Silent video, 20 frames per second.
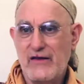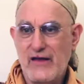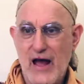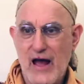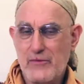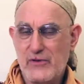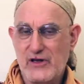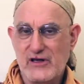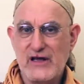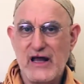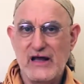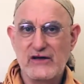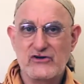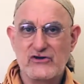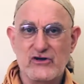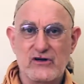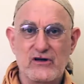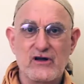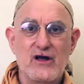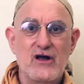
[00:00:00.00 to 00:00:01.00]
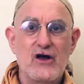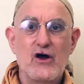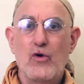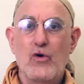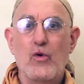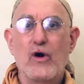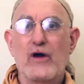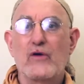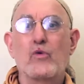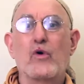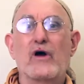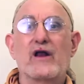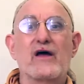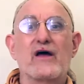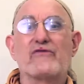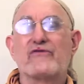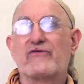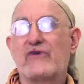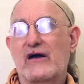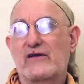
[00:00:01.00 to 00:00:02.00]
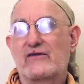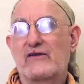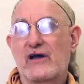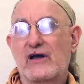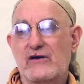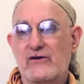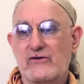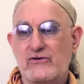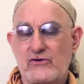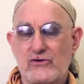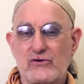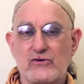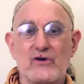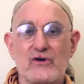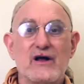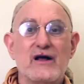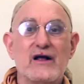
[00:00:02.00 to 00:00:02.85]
application, what effect they can do.